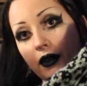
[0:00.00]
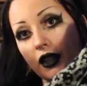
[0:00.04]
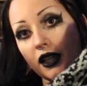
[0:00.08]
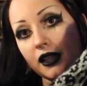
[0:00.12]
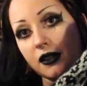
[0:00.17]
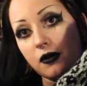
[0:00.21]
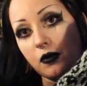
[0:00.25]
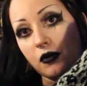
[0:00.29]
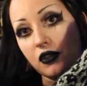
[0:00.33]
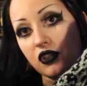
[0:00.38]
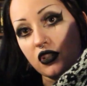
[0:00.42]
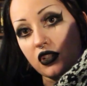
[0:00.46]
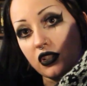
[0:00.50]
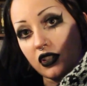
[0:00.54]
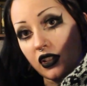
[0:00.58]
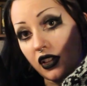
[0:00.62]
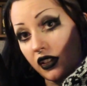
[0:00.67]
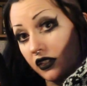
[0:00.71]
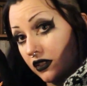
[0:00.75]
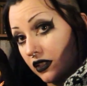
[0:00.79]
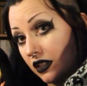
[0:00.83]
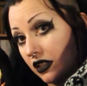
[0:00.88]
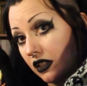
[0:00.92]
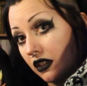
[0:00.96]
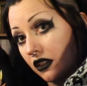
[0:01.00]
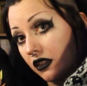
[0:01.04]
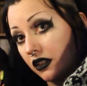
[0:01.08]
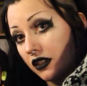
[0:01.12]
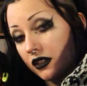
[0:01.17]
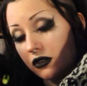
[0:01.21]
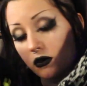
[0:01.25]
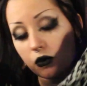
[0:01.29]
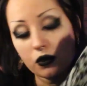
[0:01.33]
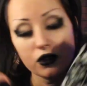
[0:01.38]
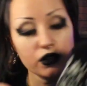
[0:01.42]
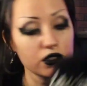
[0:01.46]
as much as I did on
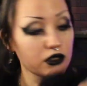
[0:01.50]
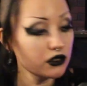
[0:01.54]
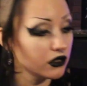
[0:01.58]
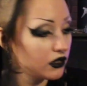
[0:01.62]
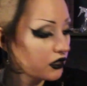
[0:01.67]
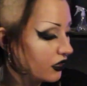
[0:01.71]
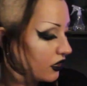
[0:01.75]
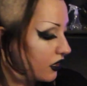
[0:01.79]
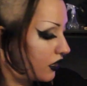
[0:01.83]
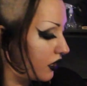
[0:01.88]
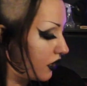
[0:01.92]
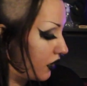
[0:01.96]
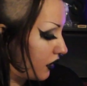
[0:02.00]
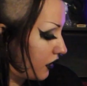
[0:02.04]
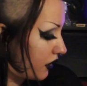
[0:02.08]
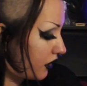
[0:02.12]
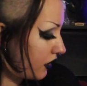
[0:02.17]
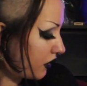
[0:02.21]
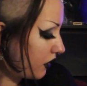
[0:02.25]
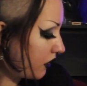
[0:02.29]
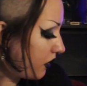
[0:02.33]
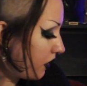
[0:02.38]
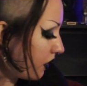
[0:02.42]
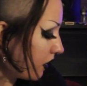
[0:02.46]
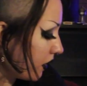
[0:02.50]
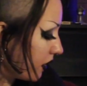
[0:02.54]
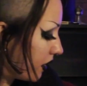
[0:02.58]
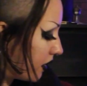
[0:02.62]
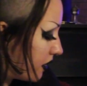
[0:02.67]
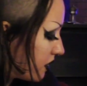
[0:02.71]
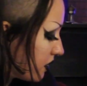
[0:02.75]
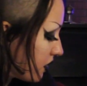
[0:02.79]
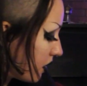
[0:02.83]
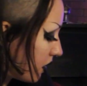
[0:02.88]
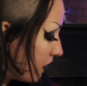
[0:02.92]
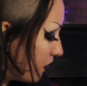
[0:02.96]
this one. I
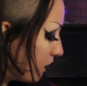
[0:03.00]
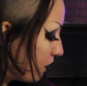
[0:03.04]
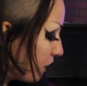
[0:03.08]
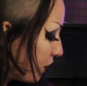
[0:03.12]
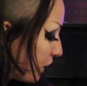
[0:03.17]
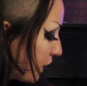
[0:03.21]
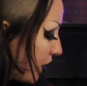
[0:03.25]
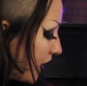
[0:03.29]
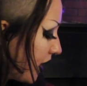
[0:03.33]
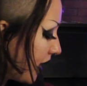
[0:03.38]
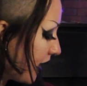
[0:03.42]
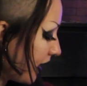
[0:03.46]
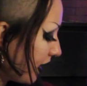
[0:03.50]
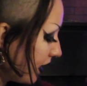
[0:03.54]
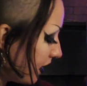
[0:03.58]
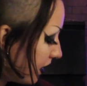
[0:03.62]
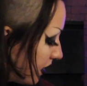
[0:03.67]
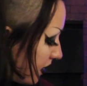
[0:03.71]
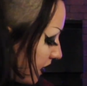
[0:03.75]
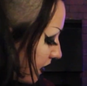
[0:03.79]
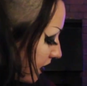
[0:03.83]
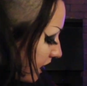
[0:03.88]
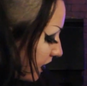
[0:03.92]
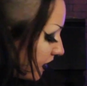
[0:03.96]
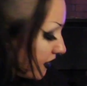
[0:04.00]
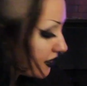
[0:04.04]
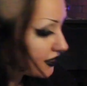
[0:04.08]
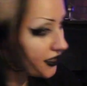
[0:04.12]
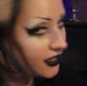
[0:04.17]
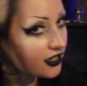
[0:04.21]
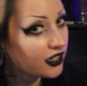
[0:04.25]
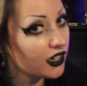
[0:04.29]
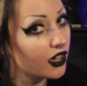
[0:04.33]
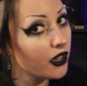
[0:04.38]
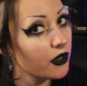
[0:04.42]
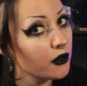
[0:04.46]
do think it's
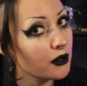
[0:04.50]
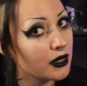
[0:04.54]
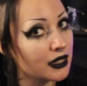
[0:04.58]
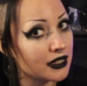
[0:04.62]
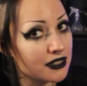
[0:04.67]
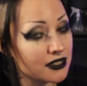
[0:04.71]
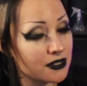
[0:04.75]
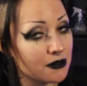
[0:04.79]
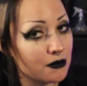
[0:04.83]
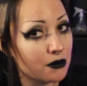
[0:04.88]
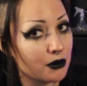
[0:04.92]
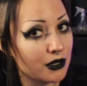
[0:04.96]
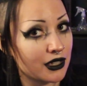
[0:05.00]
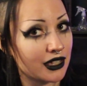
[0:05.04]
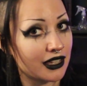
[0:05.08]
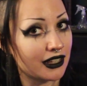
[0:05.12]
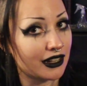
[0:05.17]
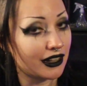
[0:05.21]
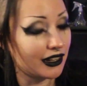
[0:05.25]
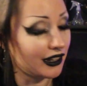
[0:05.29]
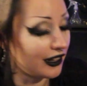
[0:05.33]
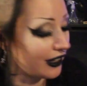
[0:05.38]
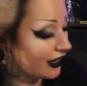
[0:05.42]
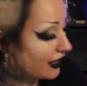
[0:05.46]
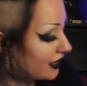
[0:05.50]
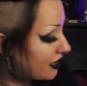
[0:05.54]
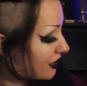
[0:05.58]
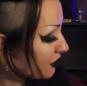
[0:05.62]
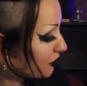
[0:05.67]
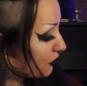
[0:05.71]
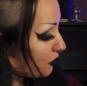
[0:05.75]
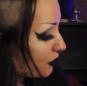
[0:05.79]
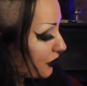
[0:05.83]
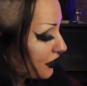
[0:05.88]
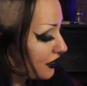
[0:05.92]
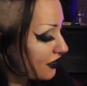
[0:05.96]
going to be a
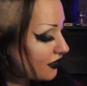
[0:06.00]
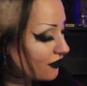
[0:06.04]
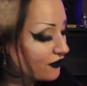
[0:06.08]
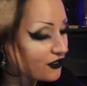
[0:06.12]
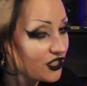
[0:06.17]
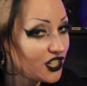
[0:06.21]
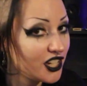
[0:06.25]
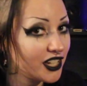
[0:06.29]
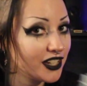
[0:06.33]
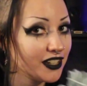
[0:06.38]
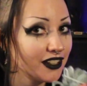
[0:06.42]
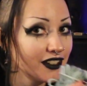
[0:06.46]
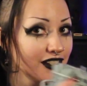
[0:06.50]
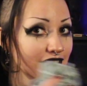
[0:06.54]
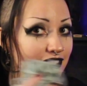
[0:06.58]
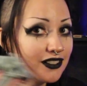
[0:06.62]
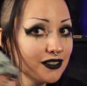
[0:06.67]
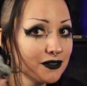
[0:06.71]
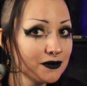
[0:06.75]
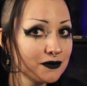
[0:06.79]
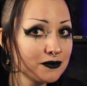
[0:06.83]
little bit of chicken,